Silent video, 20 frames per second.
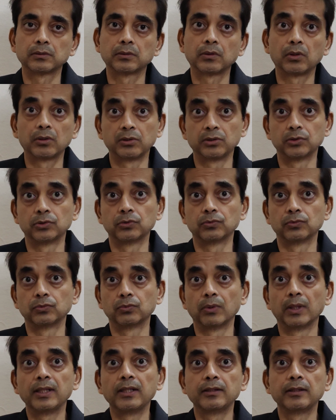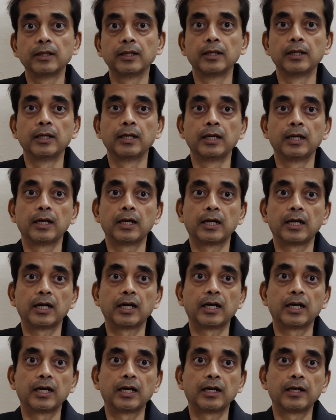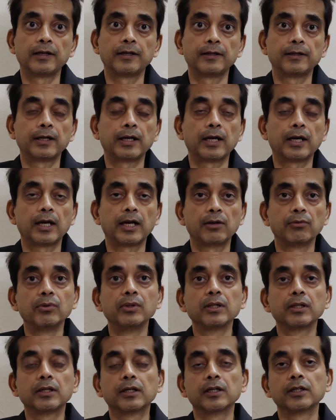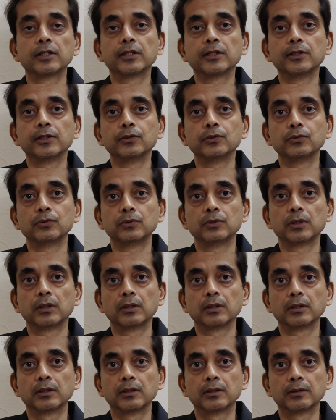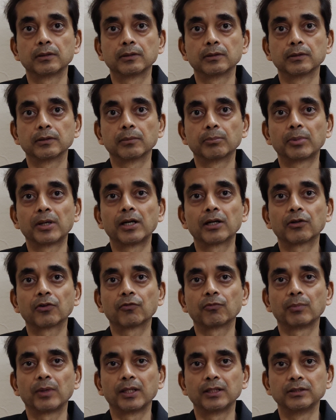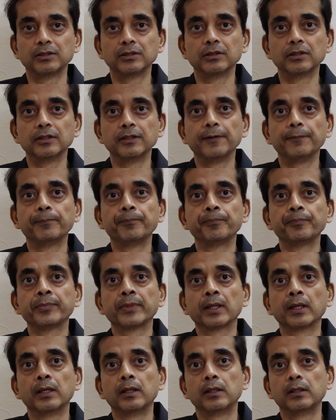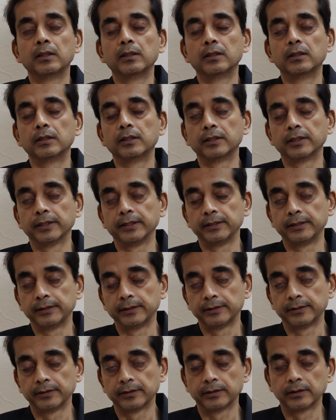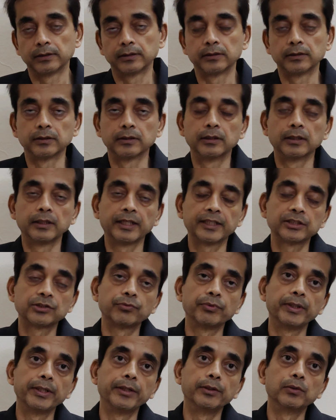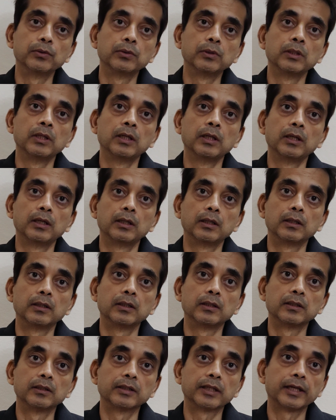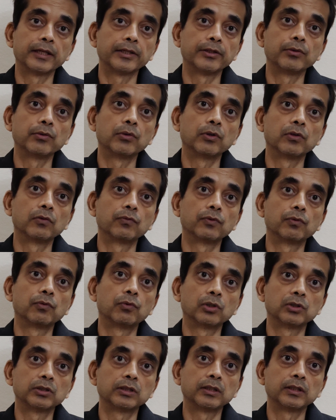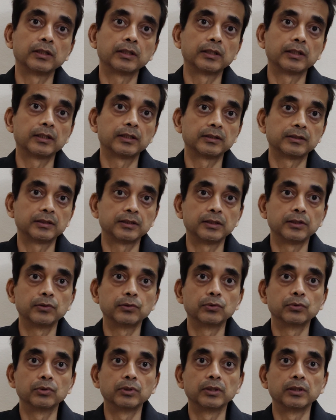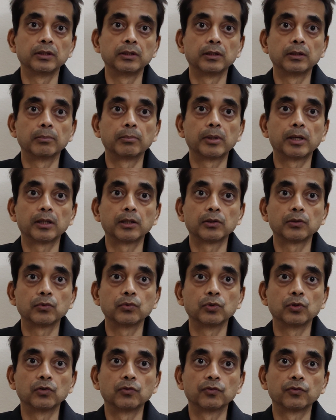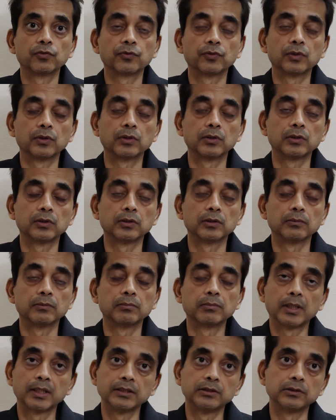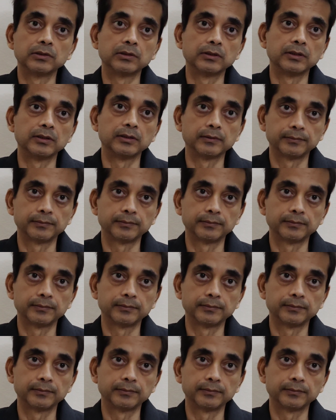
all is well. uh, I will continue the part of my journey in the next video. Thank you all for watching, and I'll see you in the part 2 of my journey.